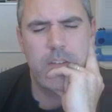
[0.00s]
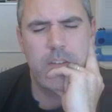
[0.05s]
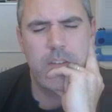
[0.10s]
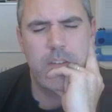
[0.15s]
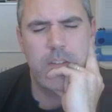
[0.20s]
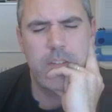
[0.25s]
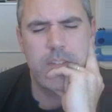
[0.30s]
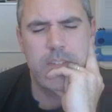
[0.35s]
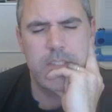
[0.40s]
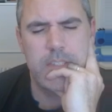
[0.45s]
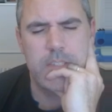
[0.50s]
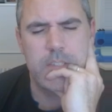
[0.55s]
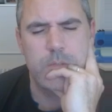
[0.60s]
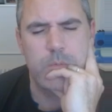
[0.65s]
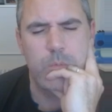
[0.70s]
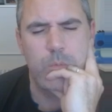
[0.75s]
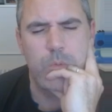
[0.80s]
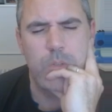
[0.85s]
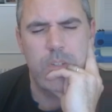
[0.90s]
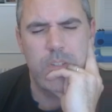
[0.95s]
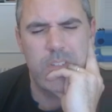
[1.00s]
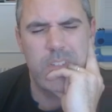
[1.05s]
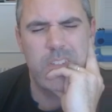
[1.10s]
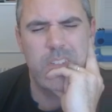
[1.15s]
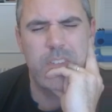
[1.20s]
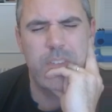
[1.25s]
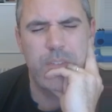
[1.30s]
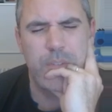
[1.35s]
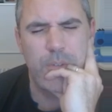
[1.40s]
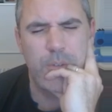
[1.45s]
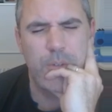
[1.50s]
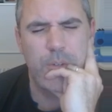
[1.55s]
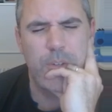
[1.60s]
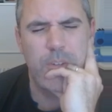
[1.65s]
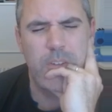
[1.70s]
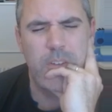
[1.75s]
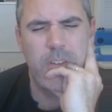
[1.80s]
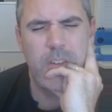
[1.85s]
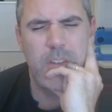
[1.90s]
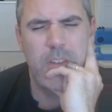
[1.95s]
I think it's
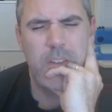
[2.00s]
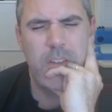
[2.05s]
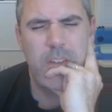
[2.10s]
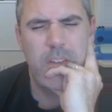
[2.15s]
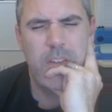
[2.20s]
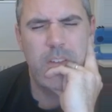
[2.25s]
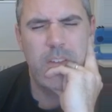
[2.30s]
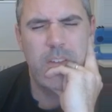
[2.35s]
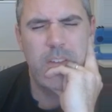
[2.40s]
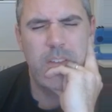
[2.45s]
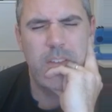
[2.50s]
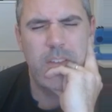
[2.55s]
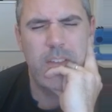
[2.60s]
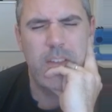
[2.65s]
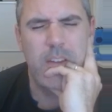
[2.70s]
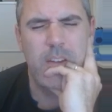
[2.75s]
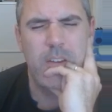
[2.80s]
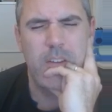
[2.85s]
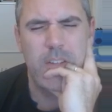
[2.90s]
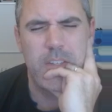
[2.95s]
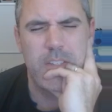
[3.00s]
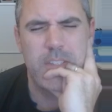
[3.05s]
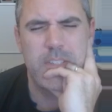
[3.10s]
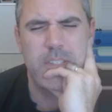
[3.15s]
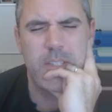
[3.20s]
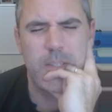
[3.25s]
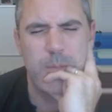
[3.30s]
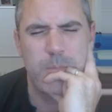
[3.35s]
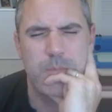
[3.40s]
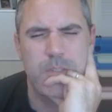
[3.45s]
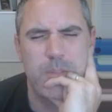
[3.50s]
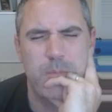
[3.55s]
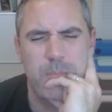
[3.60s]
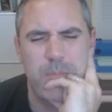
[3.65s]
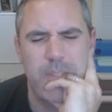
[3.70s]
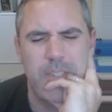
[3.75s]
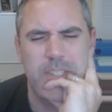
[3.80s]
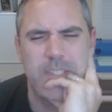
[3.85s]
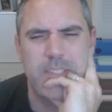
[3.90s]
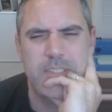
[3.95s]
1/3 area times the
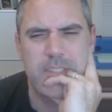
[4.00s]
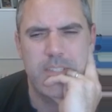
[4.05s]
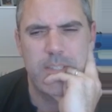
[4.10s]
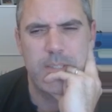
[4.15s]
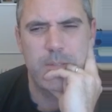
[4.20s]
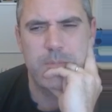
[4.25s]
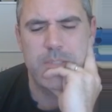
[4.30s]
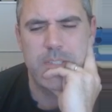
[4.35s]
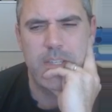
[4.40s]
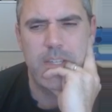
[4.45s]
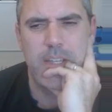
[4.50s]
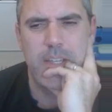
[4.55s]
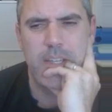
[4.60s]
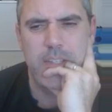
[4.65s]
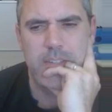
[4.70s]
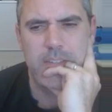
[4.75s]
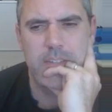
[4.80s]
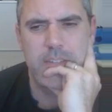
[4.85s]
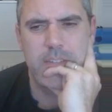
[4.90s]
base times the height.